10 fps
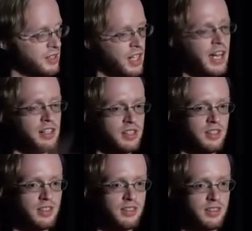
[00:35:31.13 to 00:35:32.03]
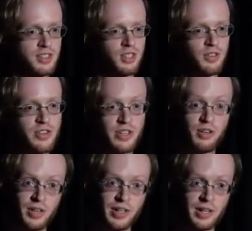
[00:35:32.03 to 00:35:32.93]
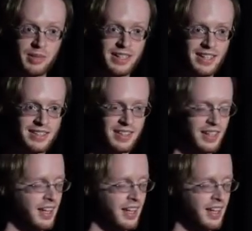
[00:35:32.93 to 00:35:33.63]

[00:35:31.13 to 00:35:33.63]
connect to the, the servers that are running under my desk